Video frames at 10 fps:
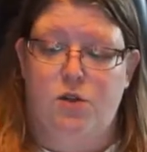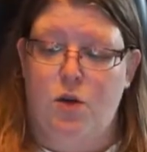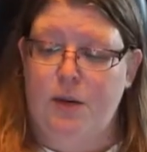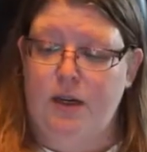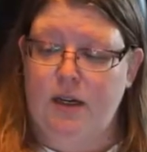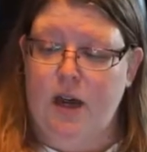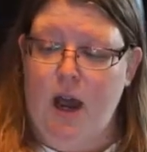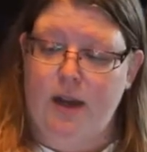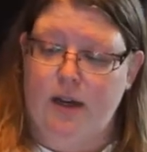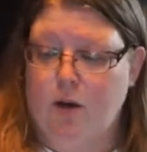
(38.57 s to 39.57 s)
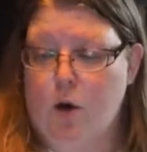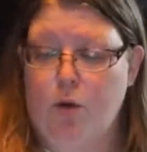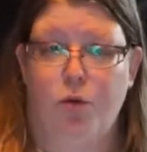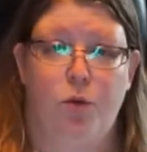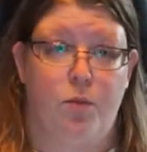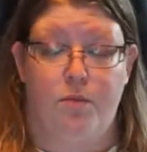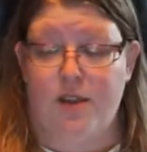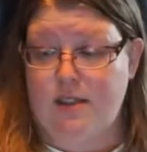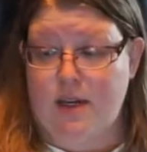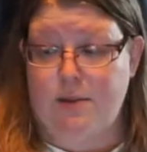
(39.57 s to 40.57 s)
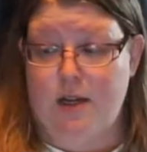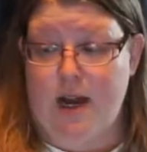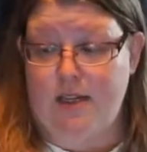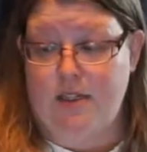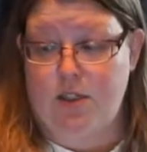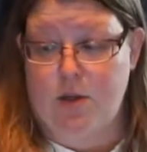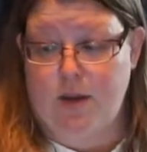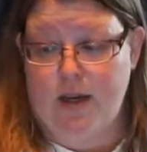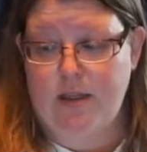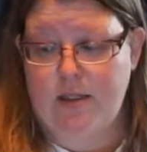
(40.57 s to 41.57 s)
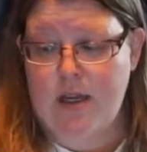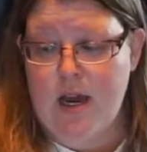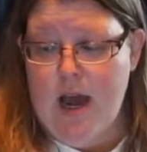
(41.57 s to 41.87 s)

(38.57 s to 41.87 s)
So I'm gonna kind of go through the steps that I did to do this.